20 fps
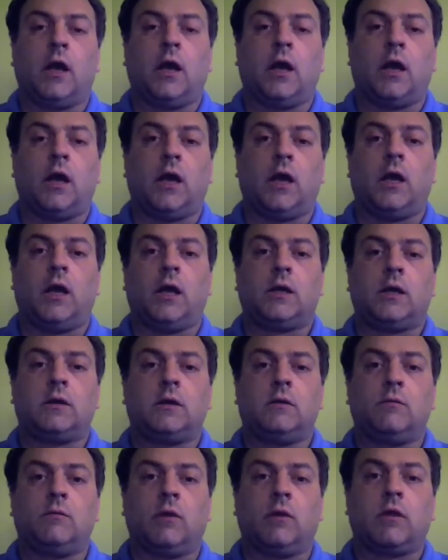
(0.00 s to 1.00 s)
uh,
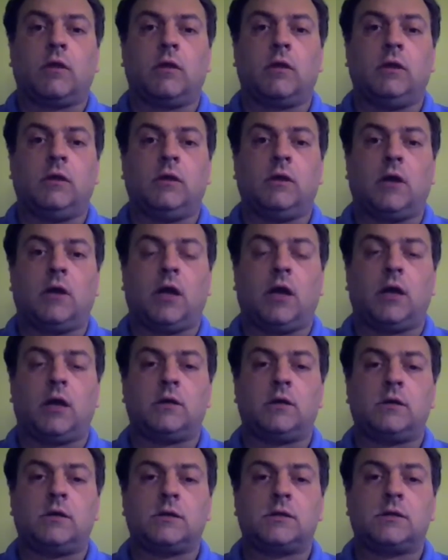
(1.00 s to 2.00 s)
with the
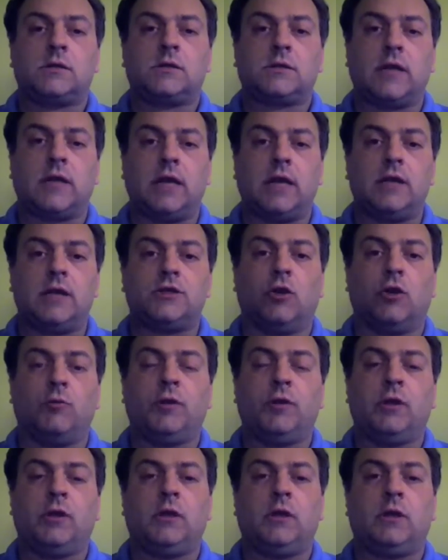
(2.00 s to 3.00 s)
uh, state
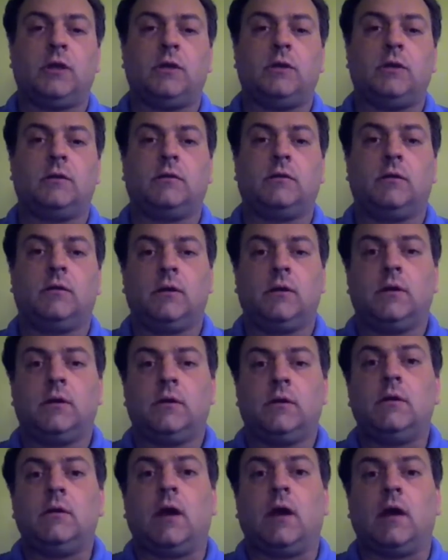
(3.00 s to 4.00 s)
GOP,
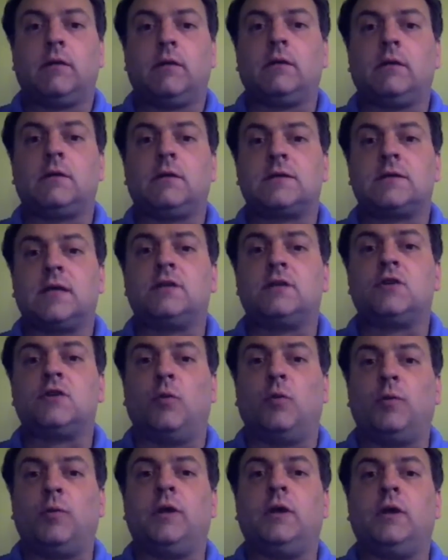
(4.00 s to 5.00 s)
and I think the state
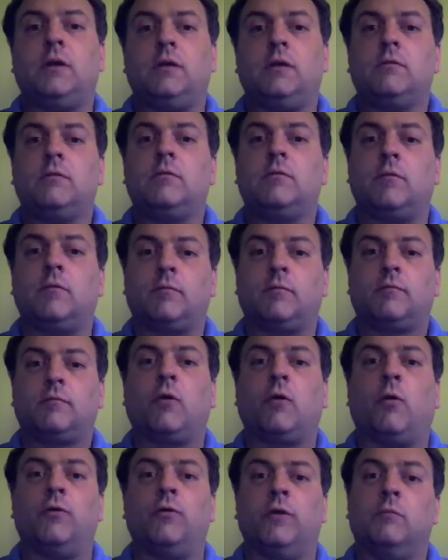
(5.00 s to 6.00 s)
GOP
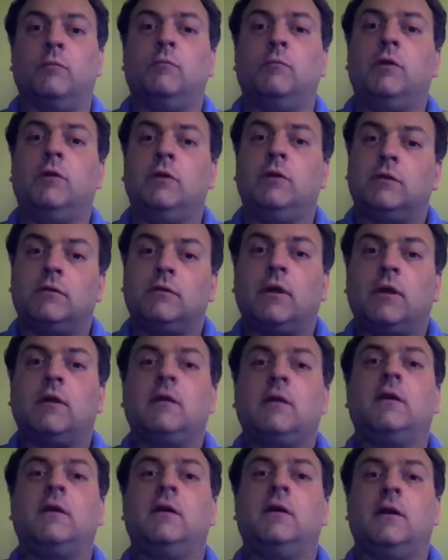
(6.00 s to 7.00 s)
told them
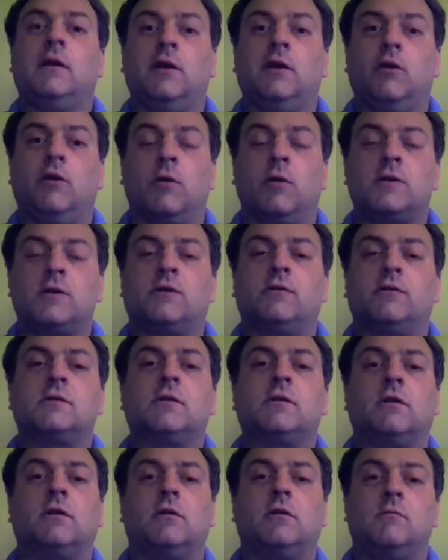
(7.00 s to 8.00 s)
you know, in certain
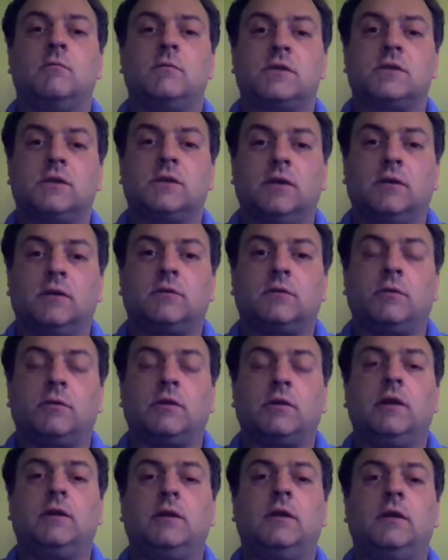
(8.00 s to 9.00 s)
terms that
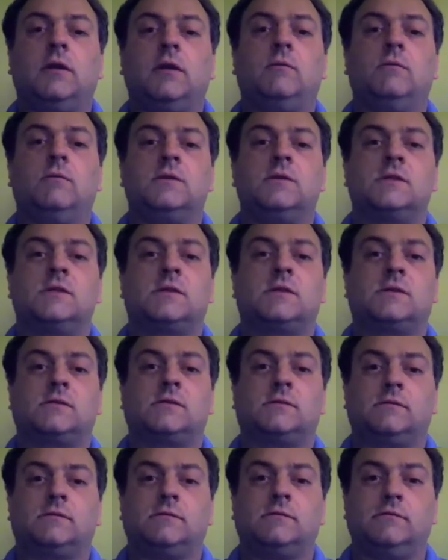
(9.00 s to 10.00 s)
what they did was
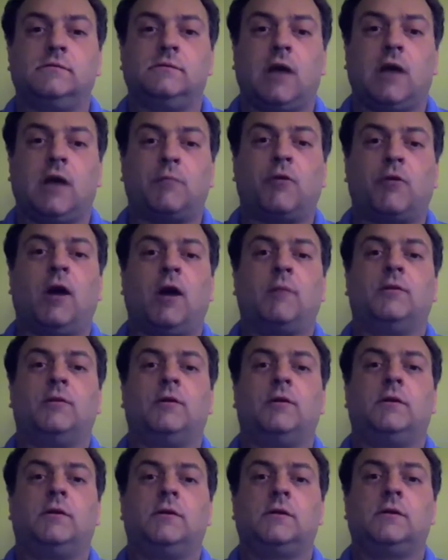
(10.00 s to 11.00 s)
not
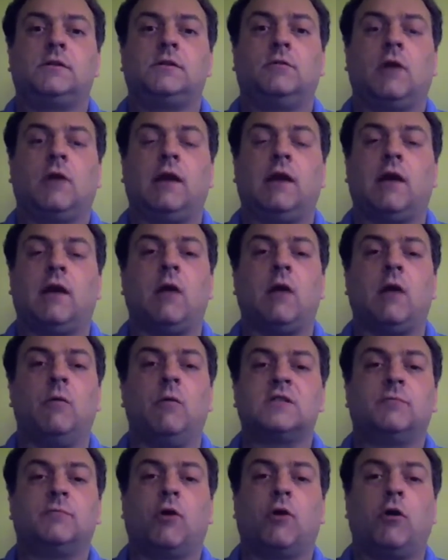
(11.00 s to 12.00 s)
proper. So I, I
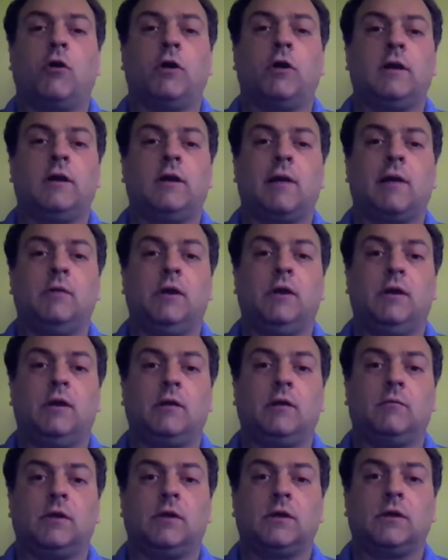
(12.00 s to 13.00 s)
wasn't a party to that
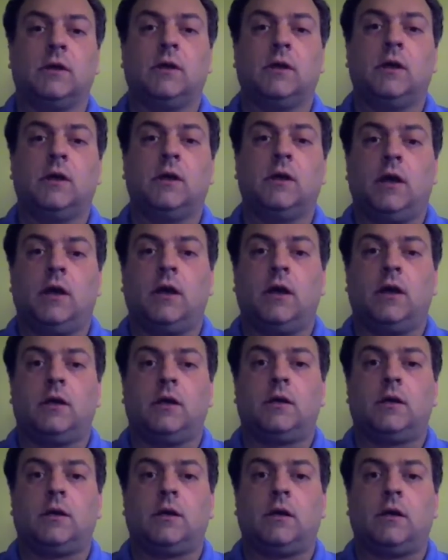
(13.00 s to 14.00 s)
meeting, but
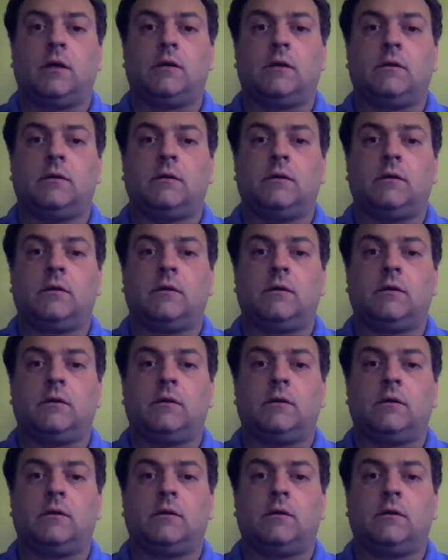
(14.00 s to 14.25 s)
uh,